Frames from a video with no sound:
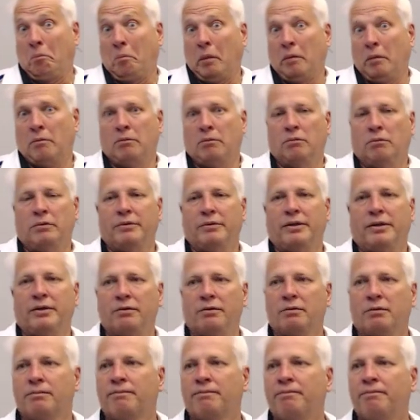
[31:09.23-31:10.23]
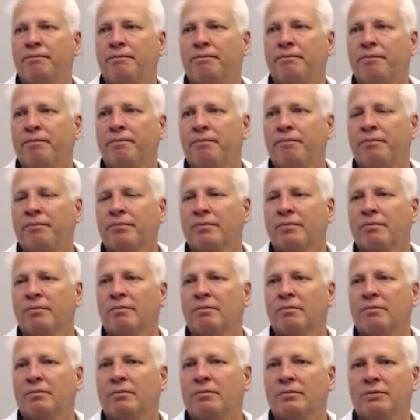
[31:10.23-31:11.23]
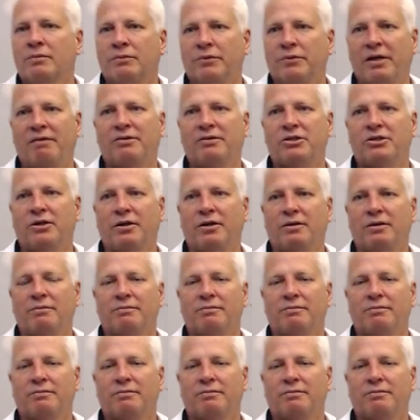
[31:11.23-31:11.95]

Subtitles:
Well, we have a chart.